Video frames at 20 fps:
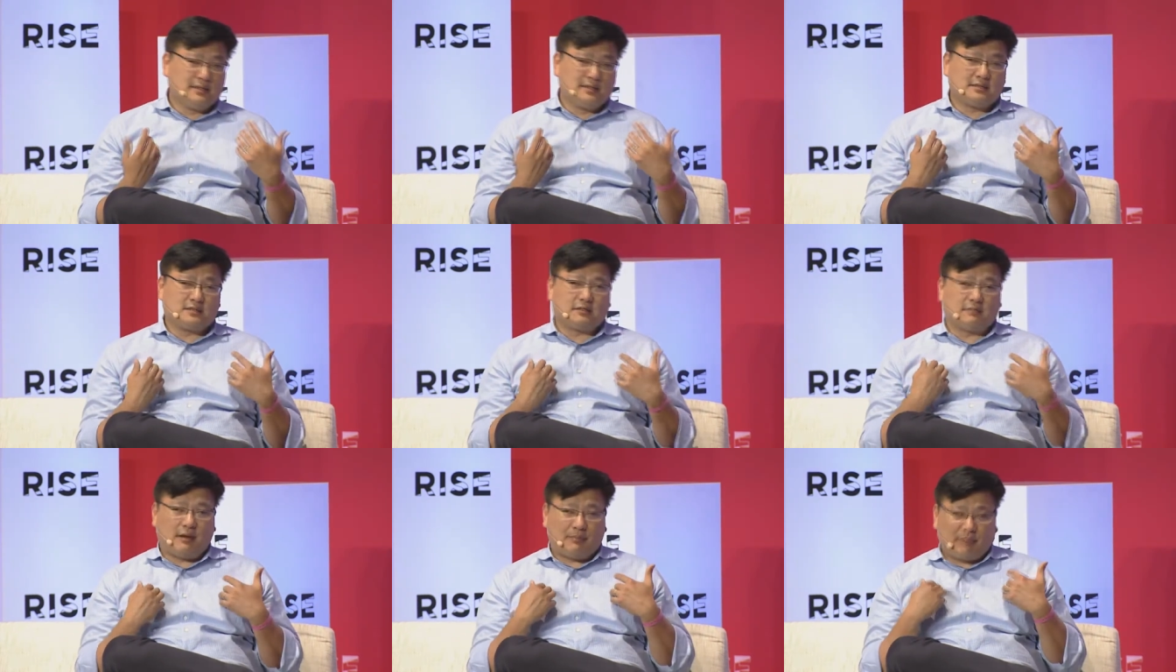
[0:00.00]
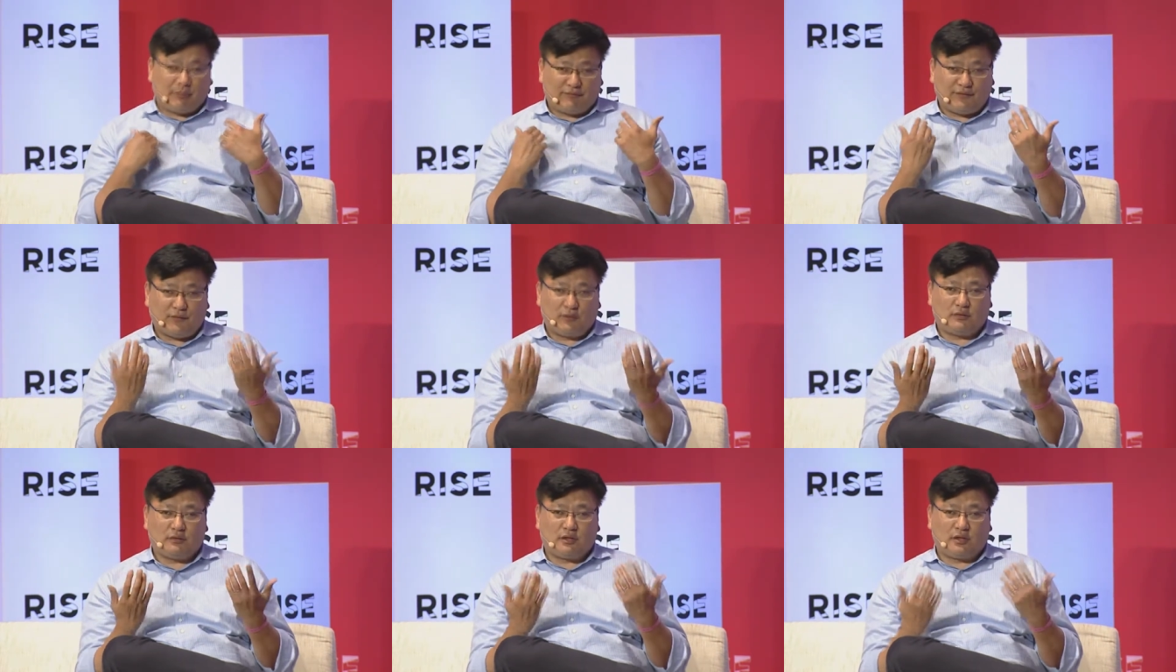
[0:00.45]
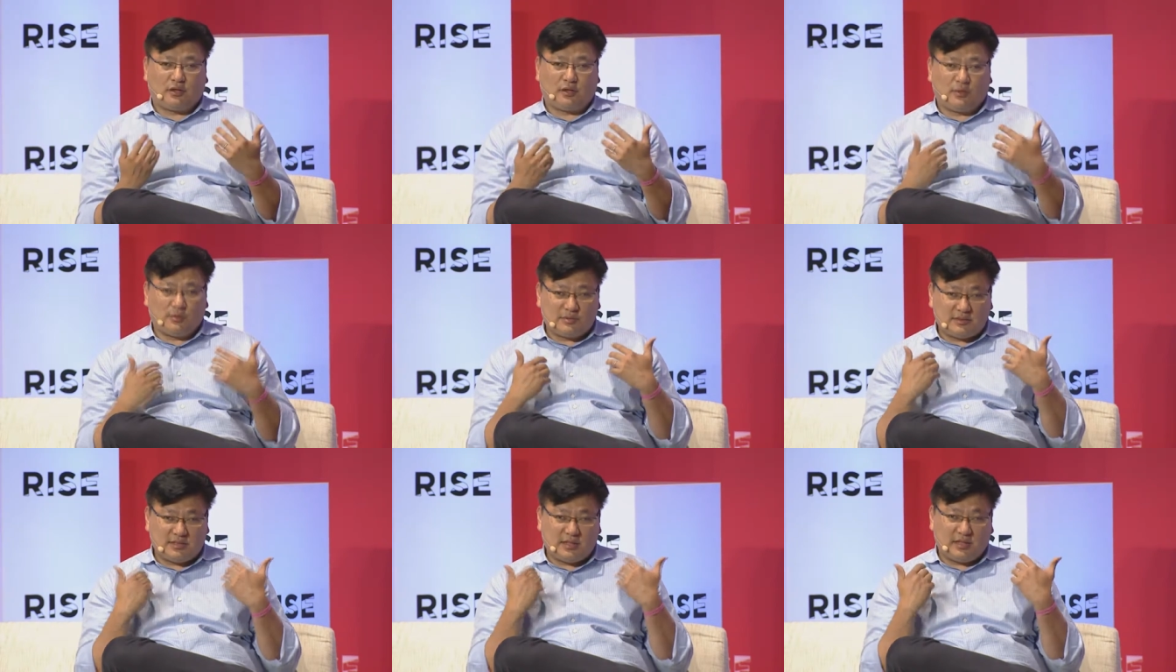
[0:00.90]
So my portfolio
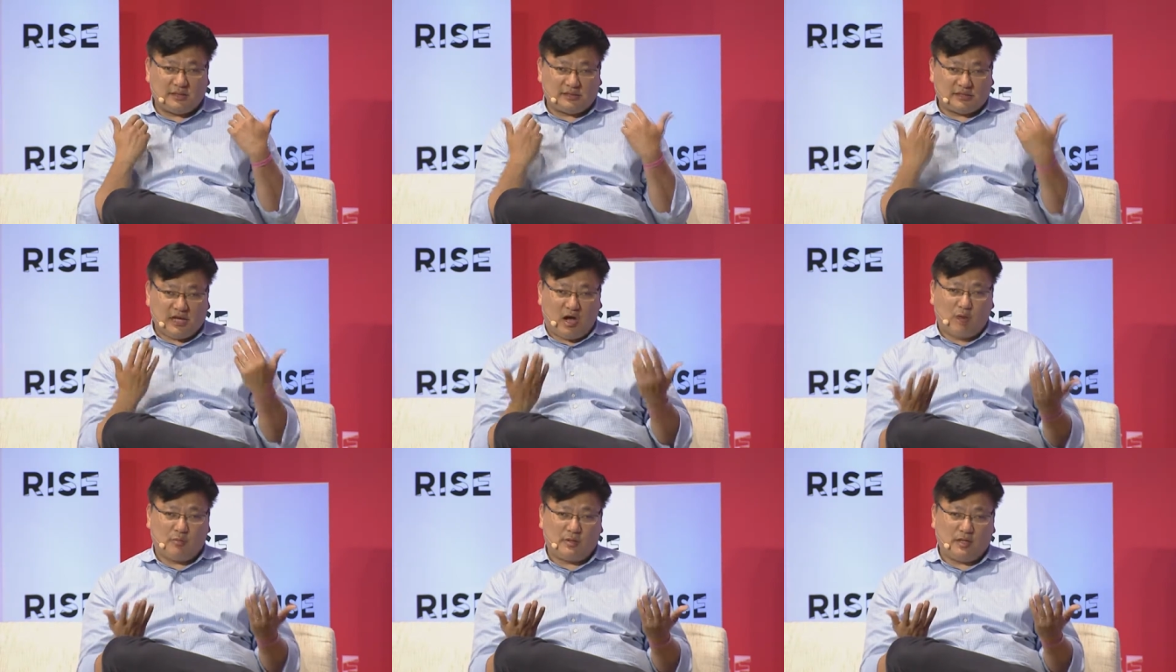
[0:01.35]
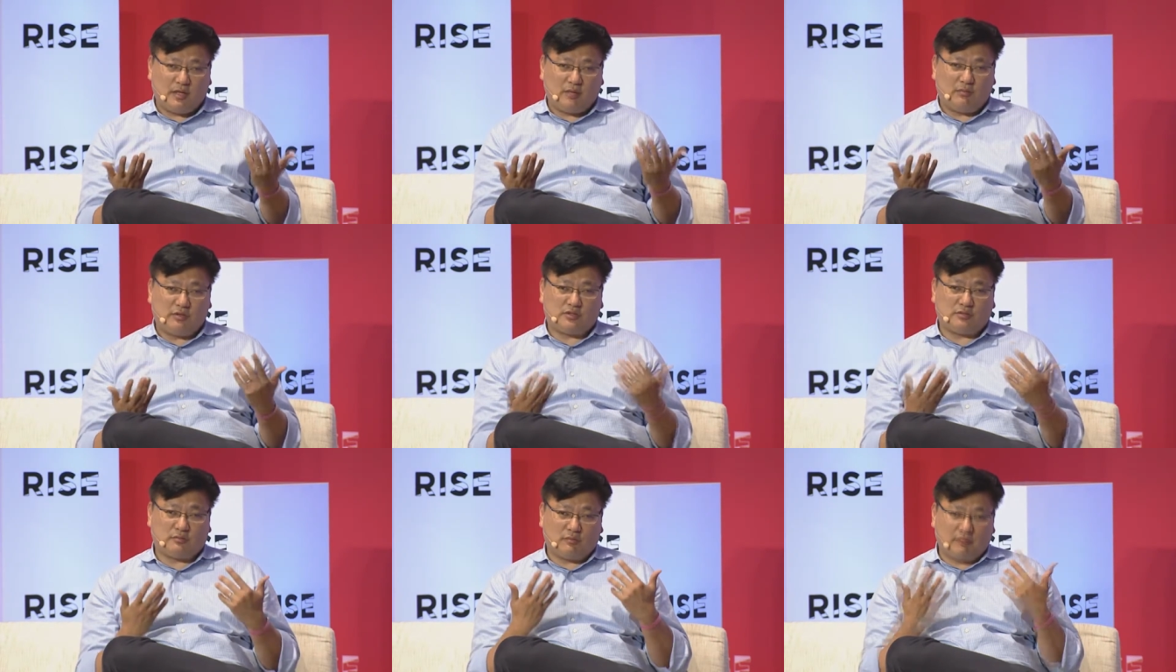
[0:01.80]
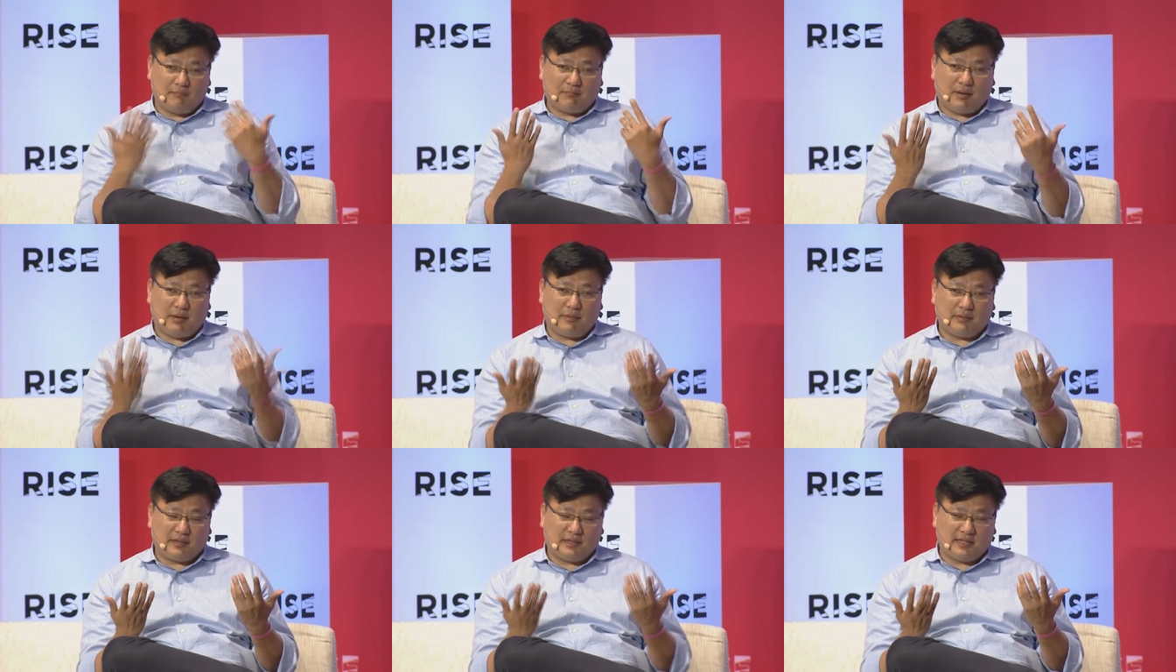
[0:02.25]
includes Xiaomi, which went
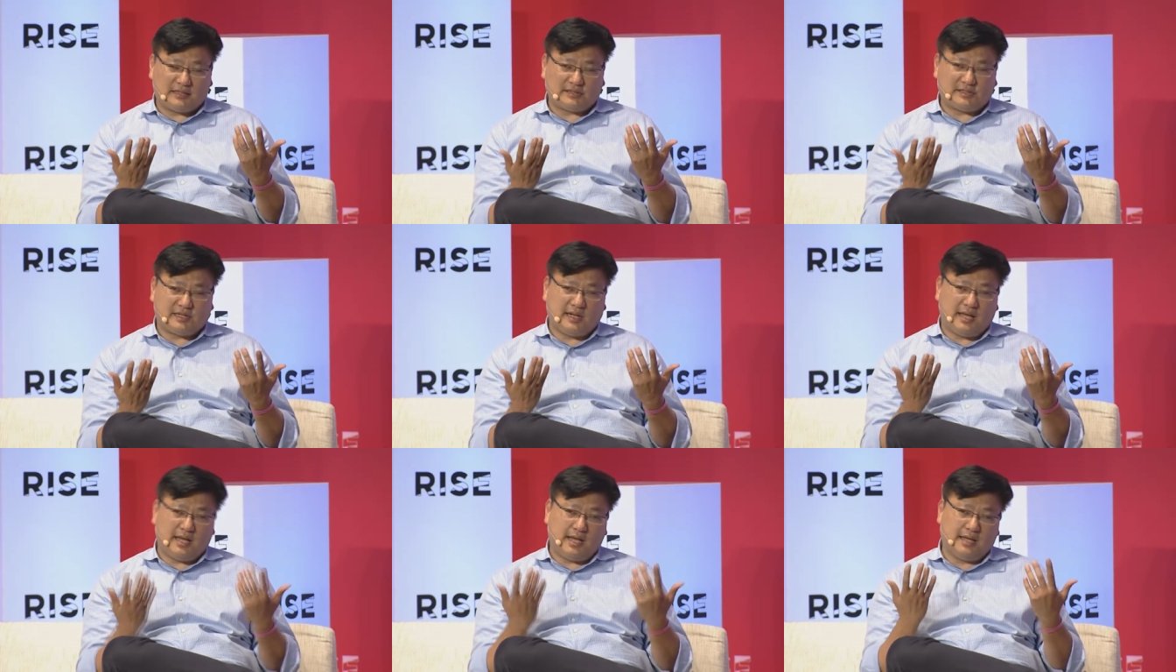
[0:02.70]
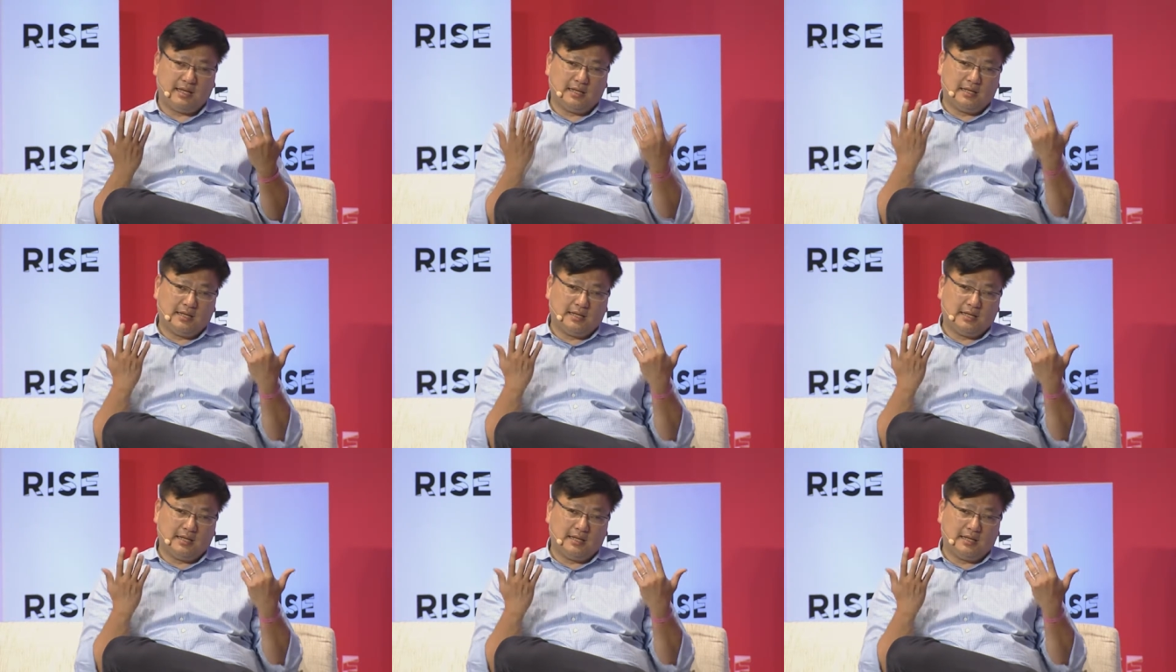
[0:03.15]
public yesterday,